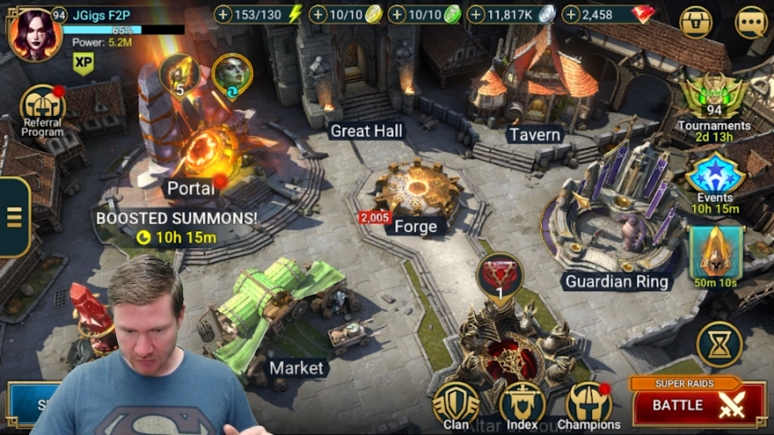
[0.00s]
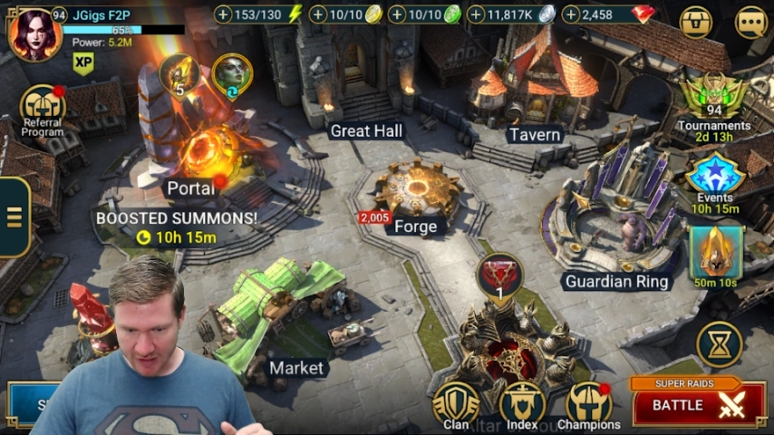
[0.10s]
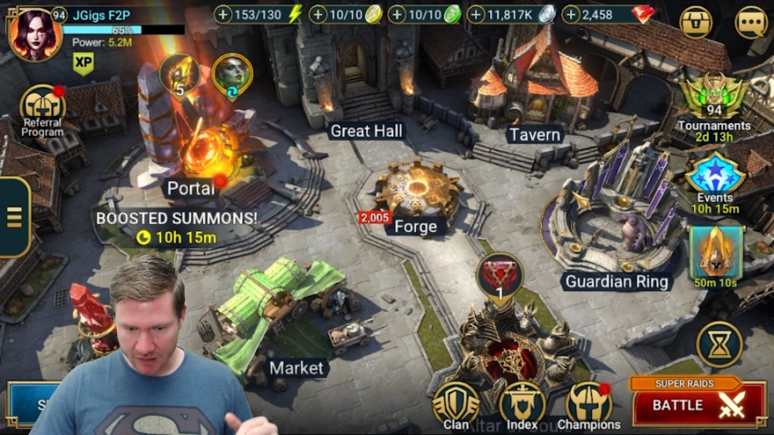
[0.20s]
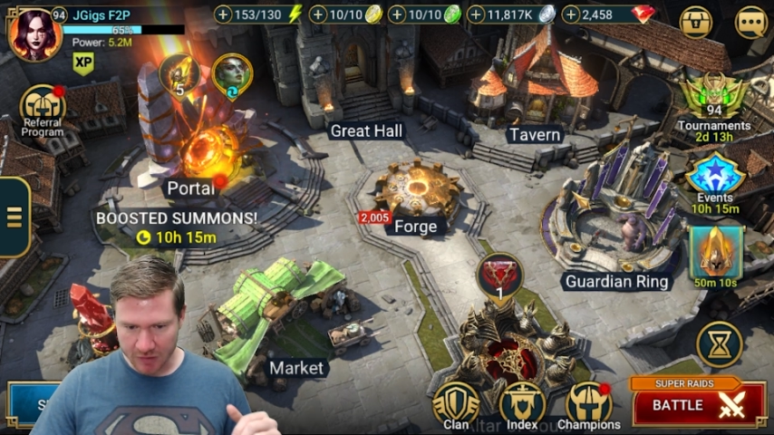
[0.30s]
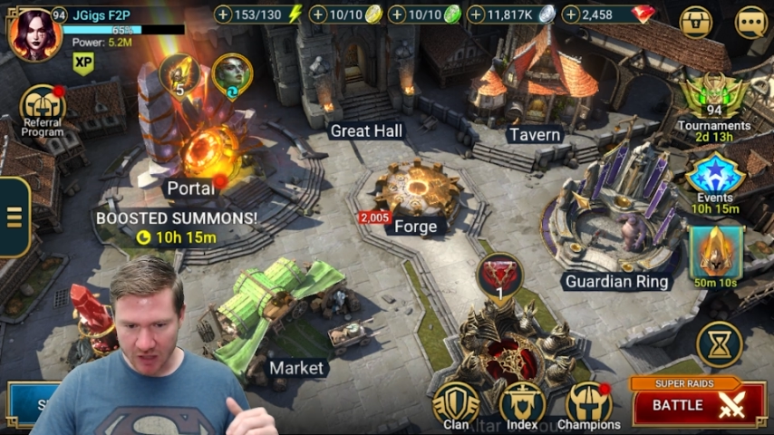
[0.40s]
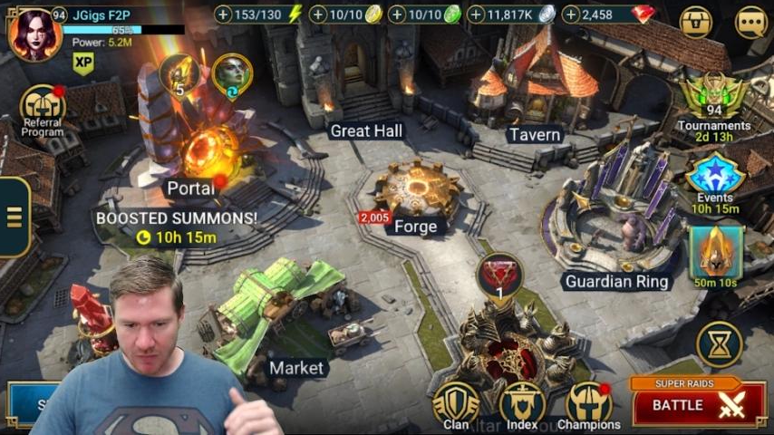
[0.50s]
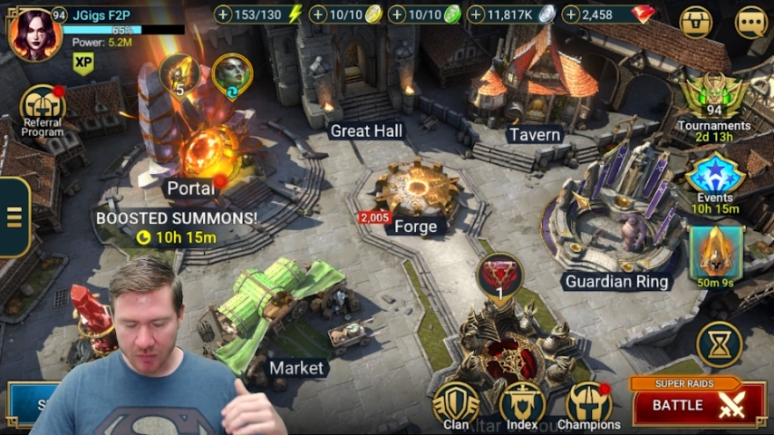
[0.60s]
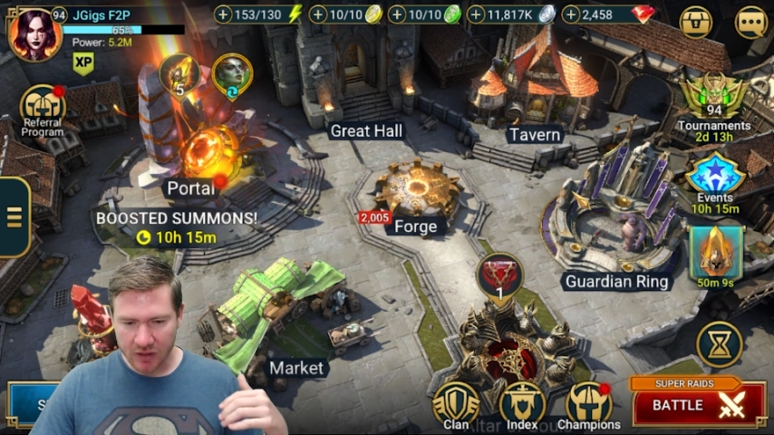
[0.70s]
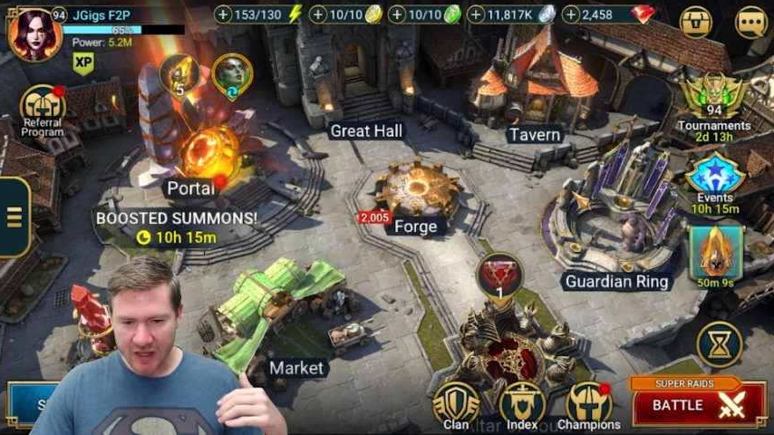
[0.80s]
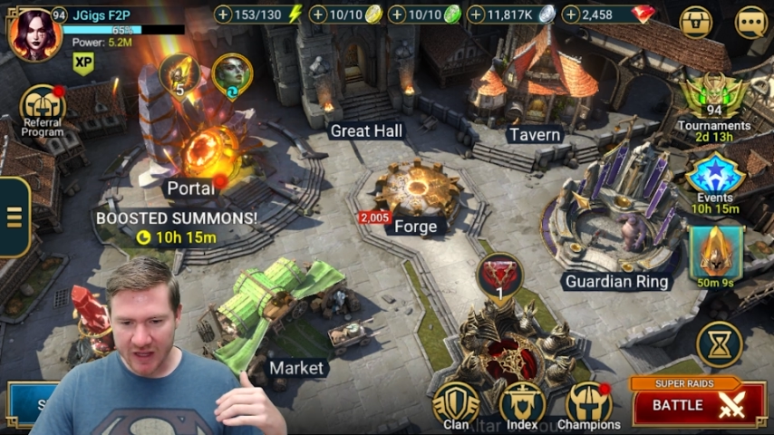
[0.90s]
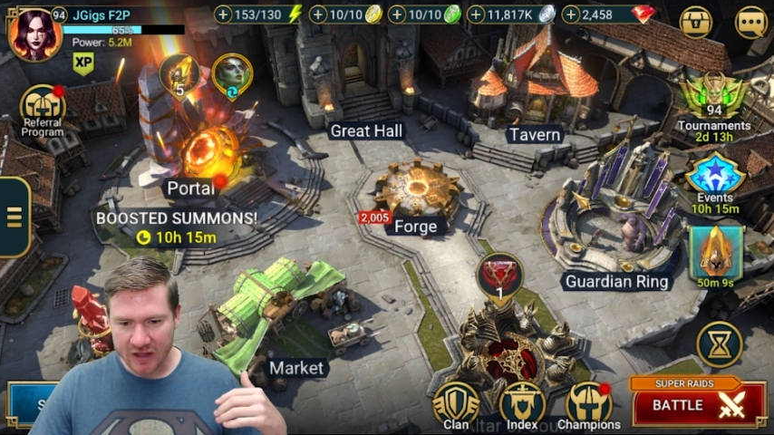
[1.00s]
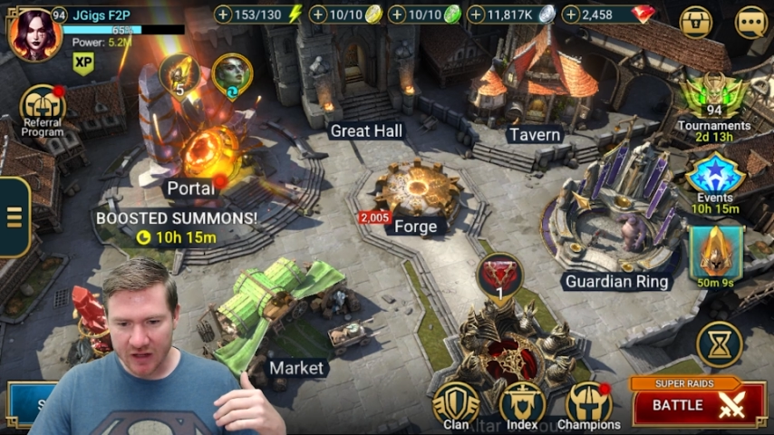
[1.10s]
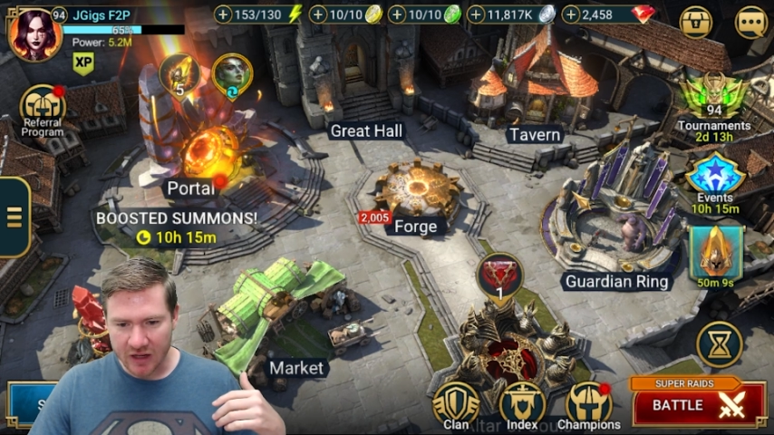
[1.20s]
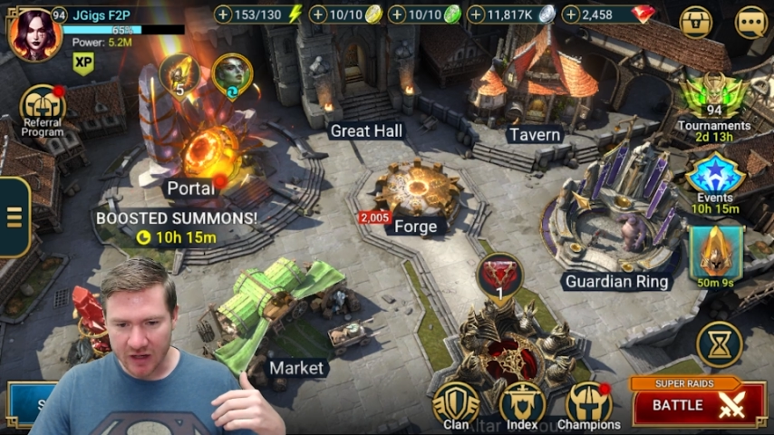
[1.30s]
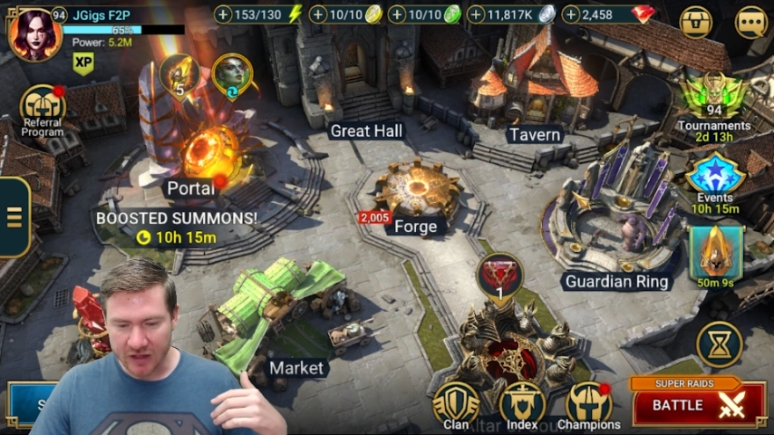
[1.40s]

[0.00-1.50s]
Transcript: And I'm going to be playing uh,